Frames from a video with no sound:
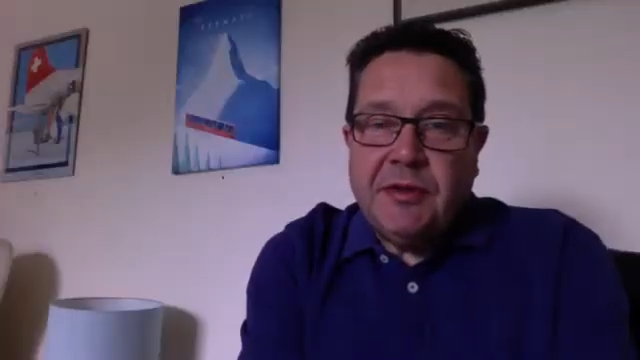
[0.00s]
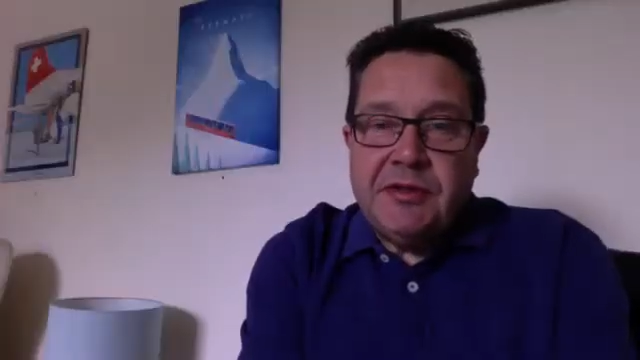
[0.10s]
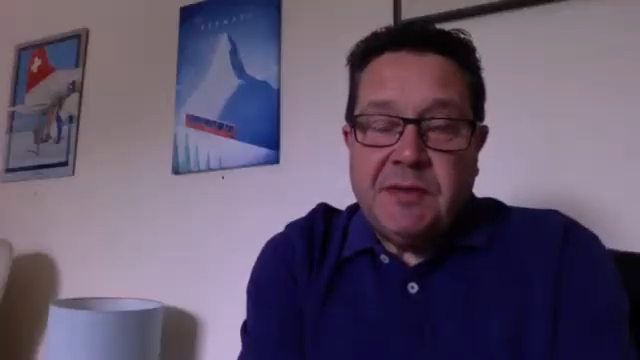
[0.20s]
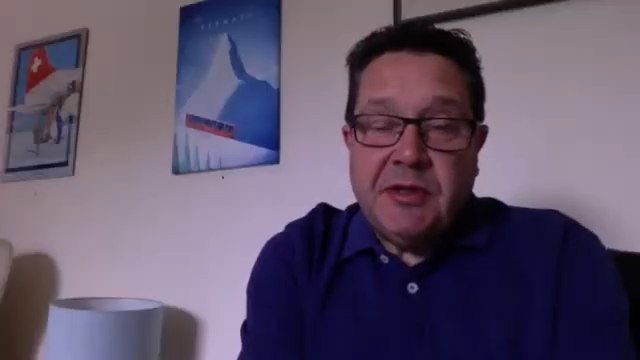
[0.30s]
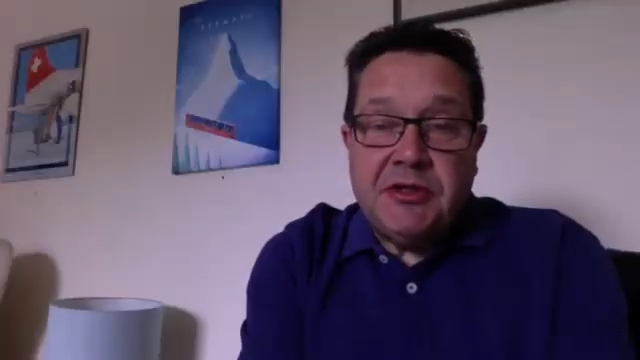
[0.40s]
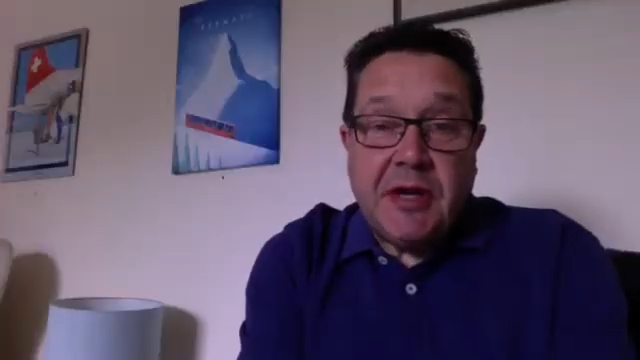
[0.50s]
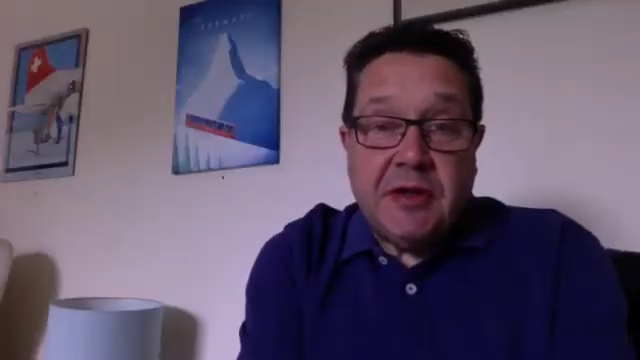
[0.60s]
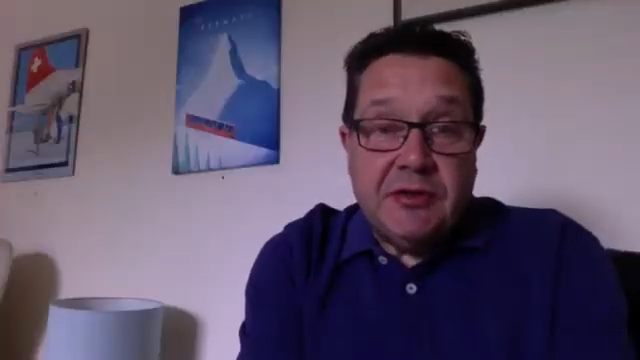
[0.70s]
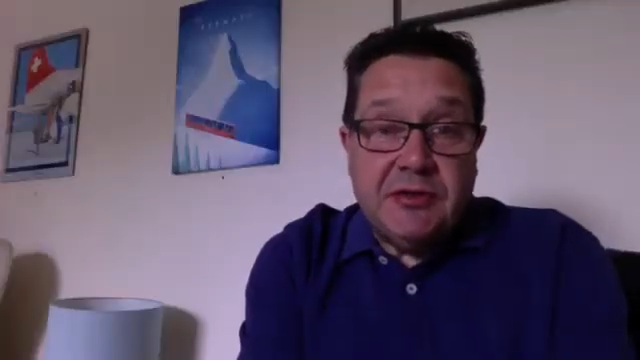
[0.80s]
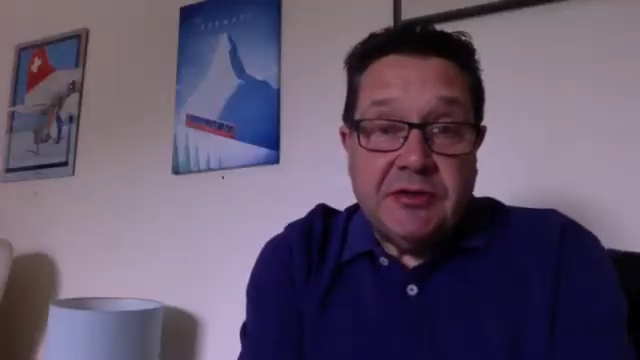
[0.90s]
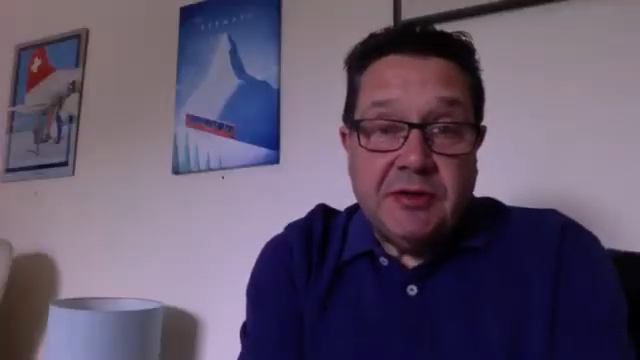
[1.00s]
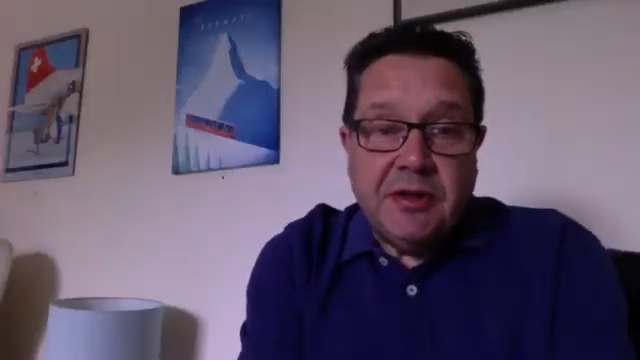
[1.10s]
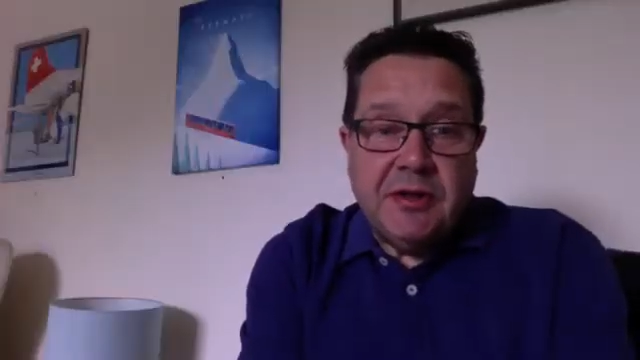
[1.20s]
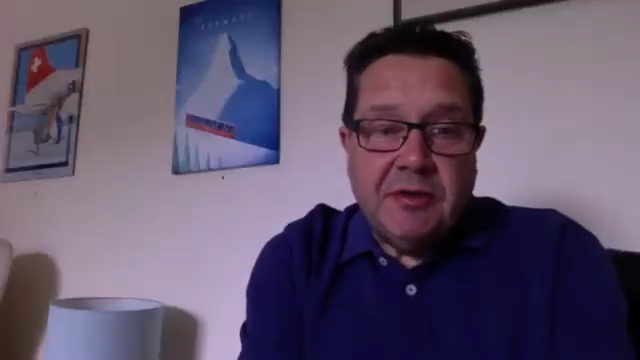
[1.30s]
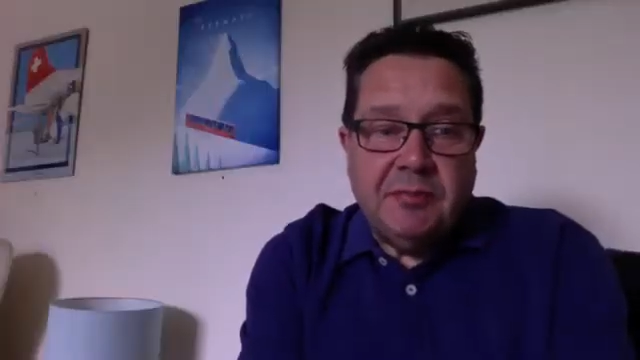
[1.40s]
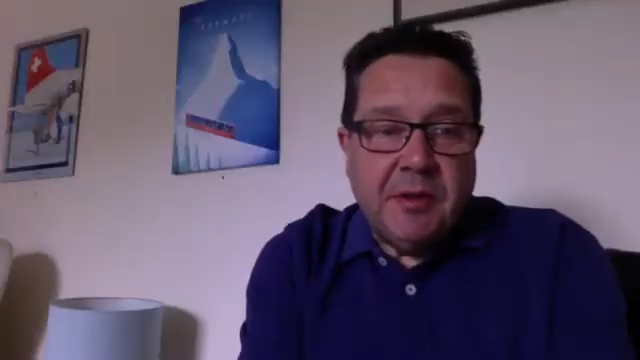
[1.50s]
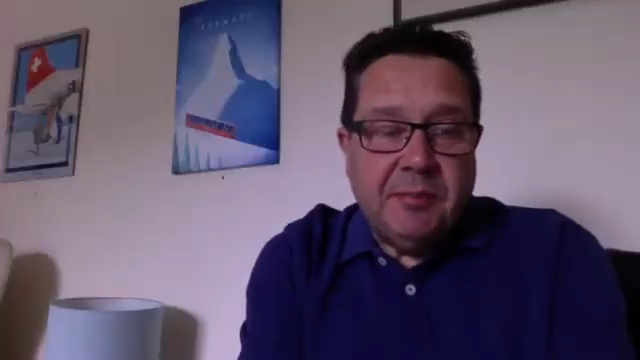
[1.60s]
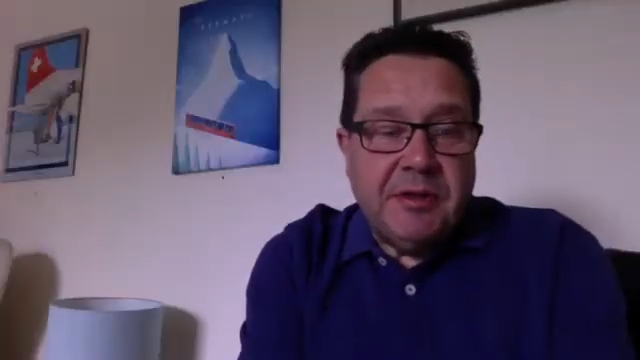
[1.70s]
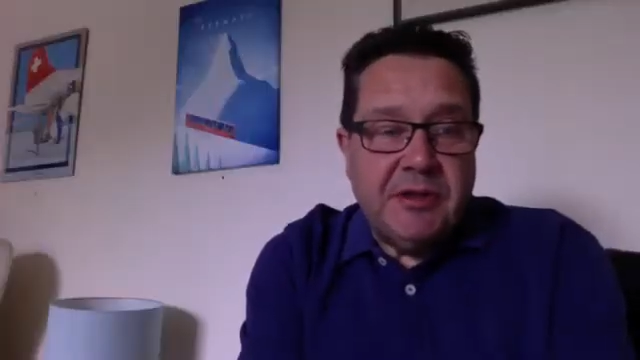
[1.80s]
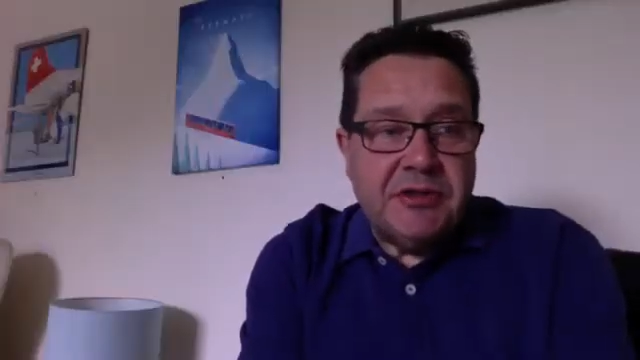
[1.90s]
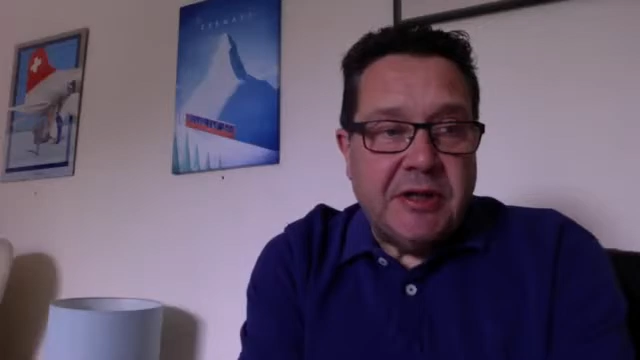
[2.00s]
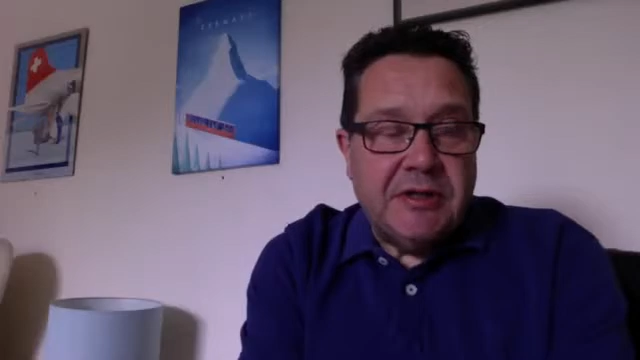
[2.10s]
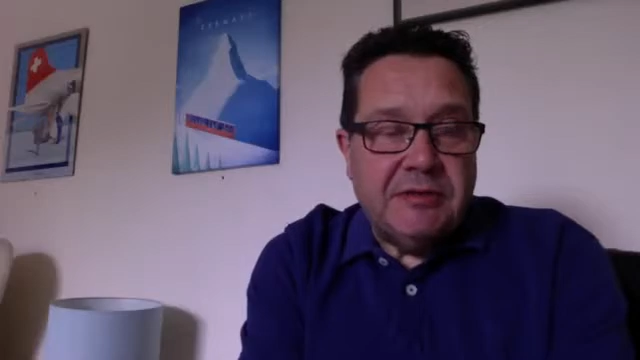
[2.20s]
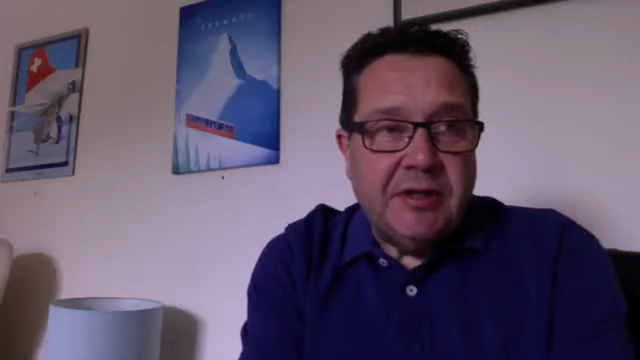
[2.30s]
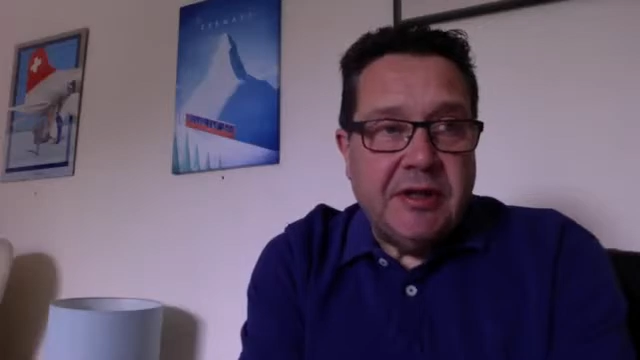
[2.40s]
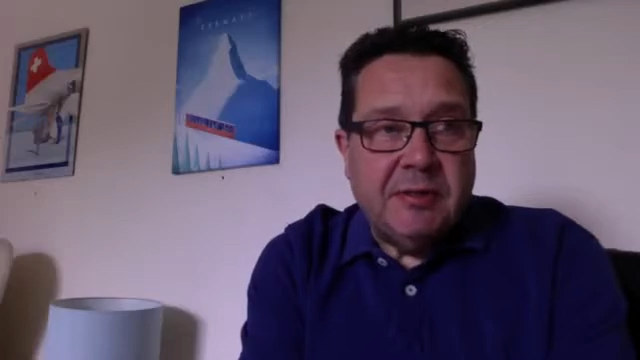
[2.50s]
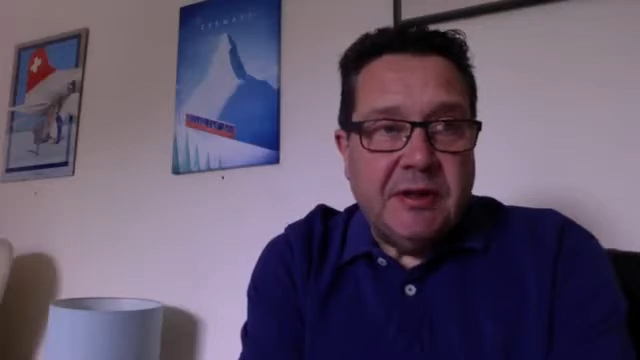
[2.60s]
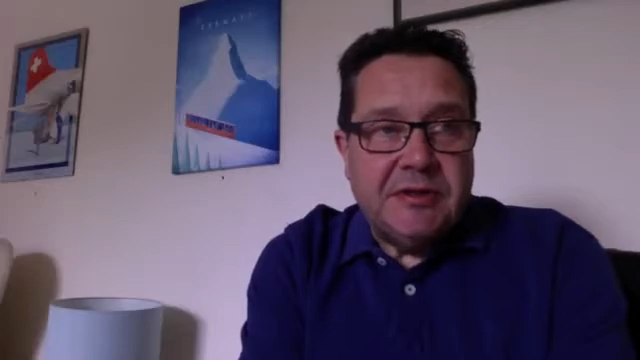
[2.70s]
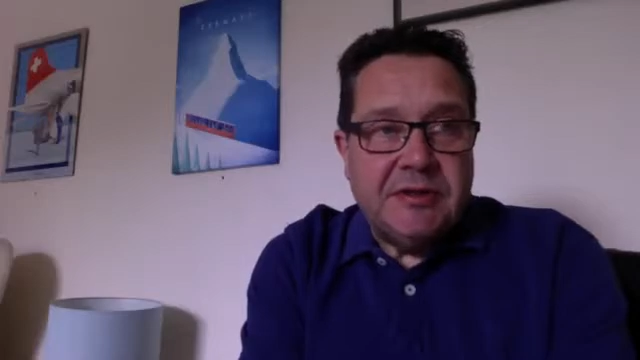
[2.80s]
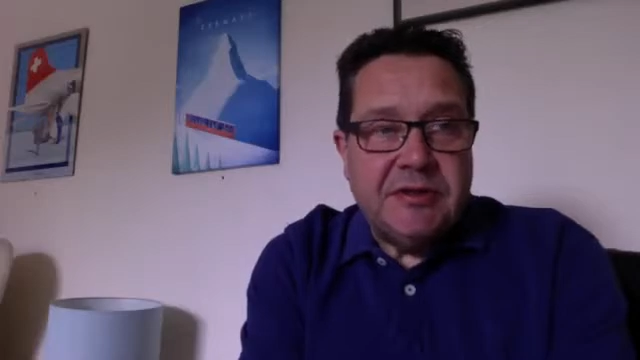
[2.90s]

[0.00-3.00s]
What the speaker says: It's been a challenge, a big challenge if you think about it.